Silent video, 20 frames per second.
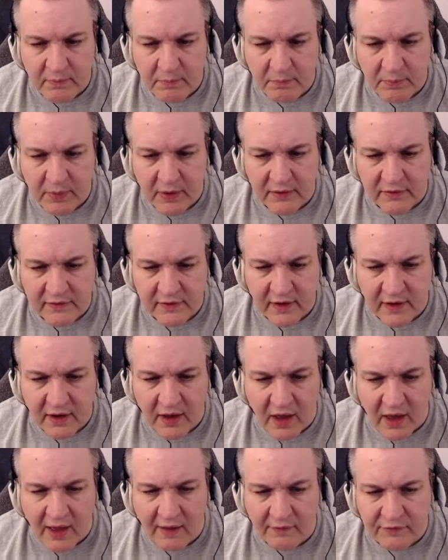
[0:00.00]
But
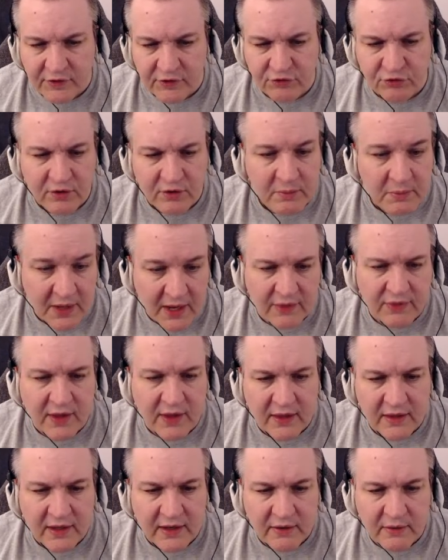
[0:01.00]
I'll have to streamline
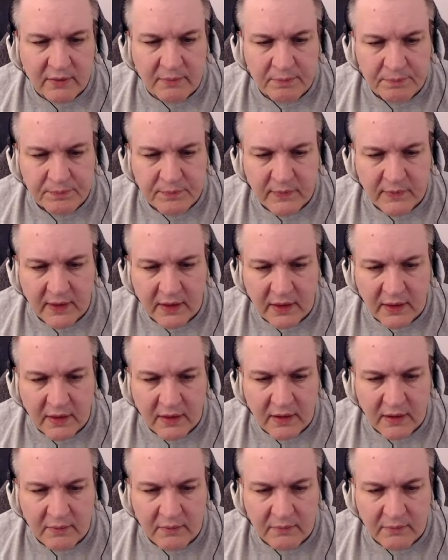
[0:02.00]
that later.
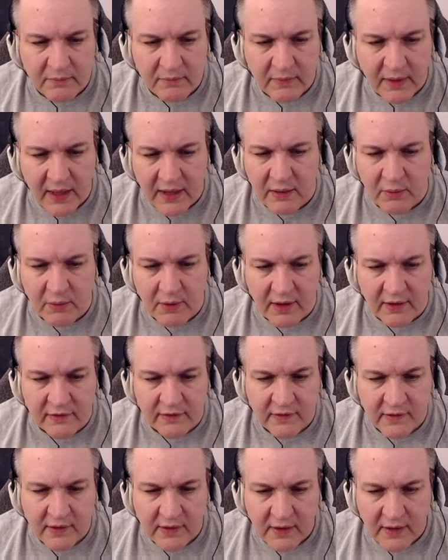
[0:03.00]
Anyways,
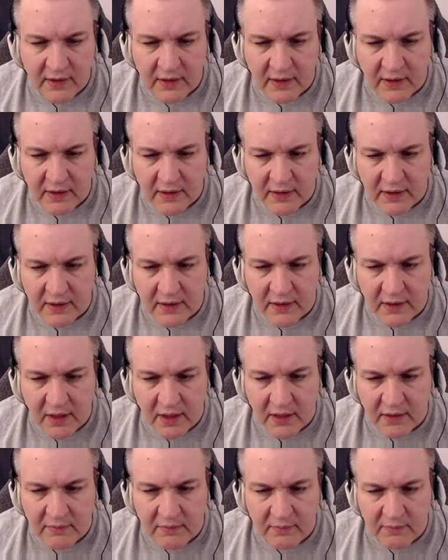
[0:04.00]

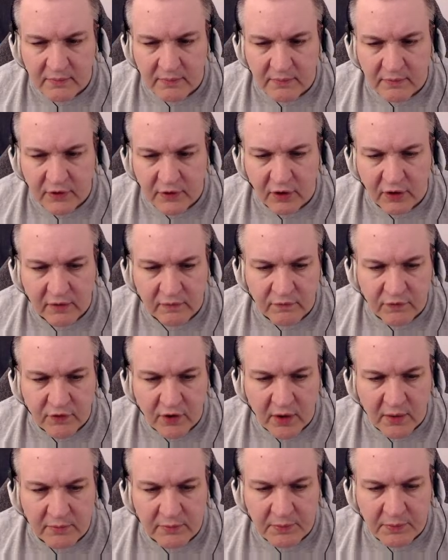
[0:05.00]
Cook
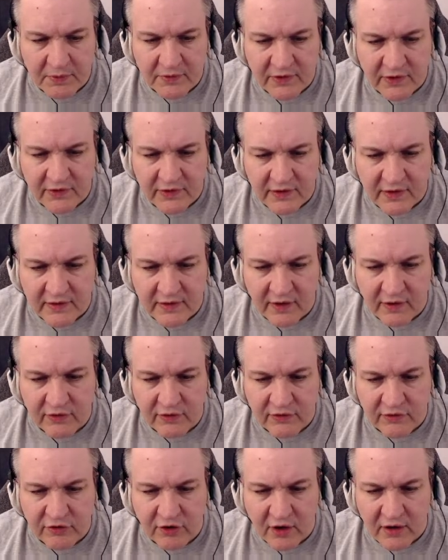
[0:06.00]
confirms. Princess then tells
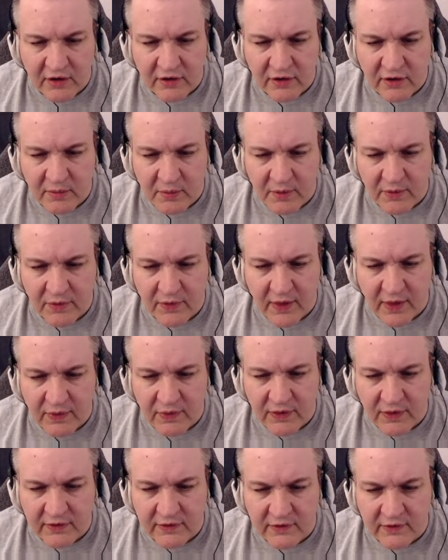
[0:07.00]
Johnny and Hubert that
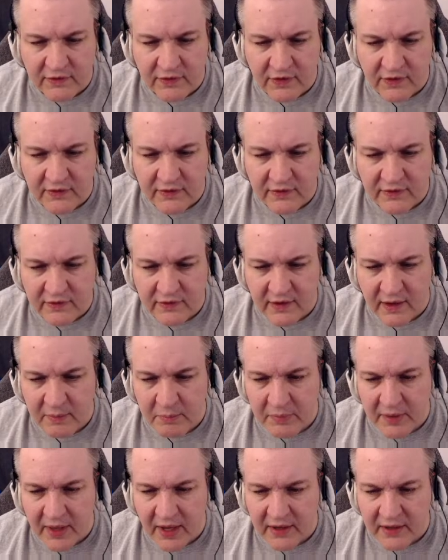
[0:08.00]
this is the same
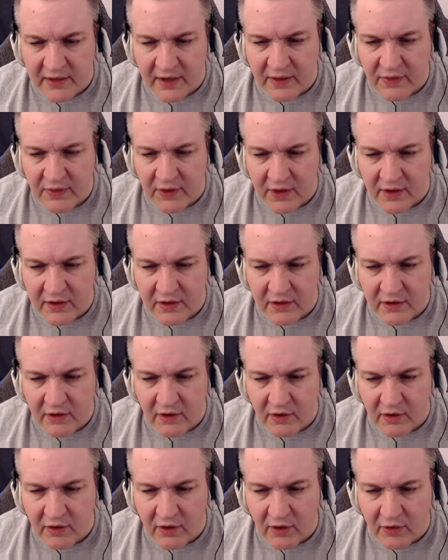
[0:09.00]
Black Knight that hunted
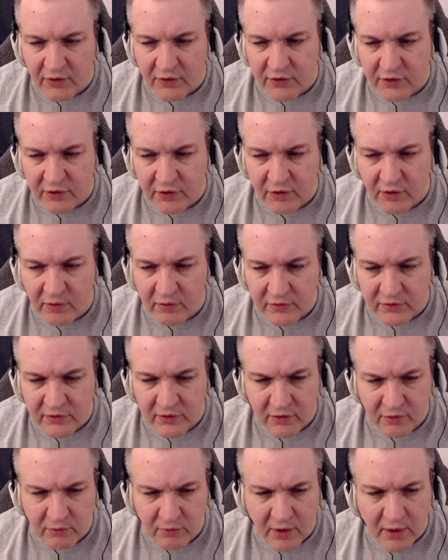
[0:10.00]
all the unicorns in
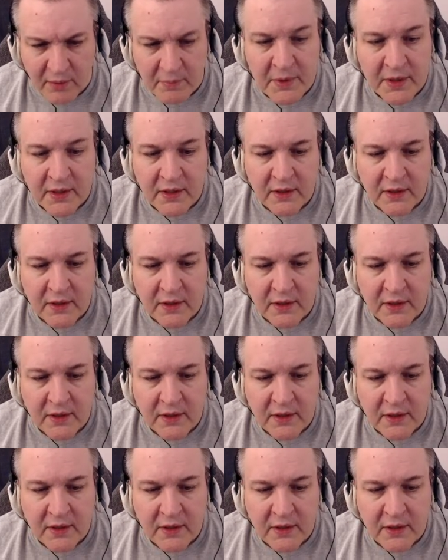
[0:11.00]
her realm.